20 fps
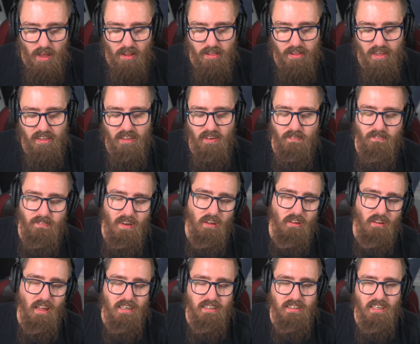This has felt
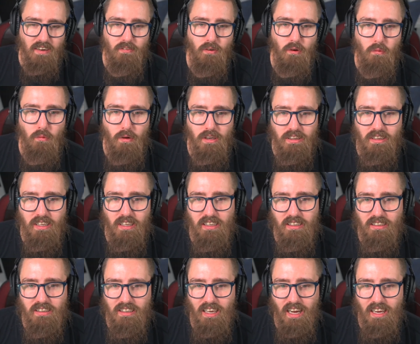like Sheffield
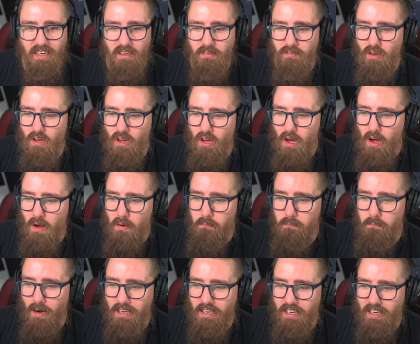Wednesday's kind of
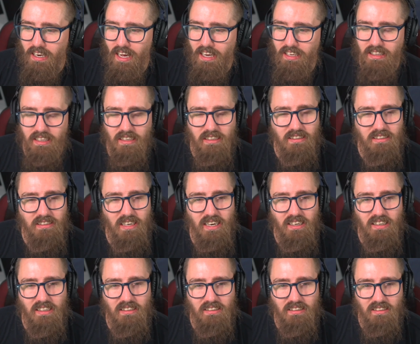Man United,
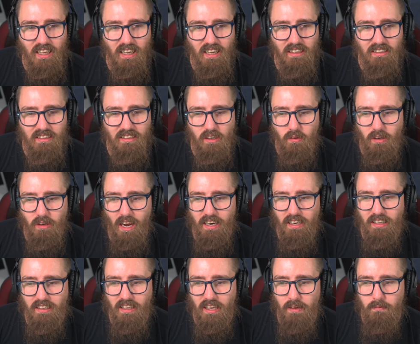Jadon Sancho kind
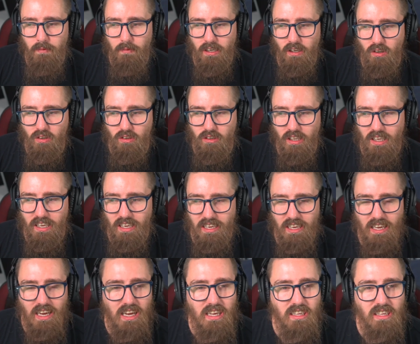of thing, because he
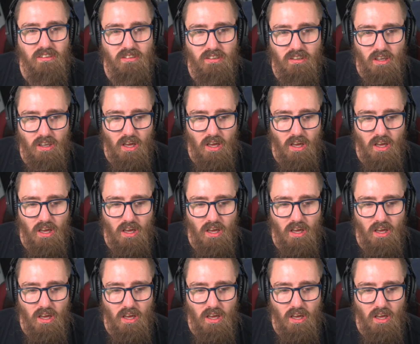has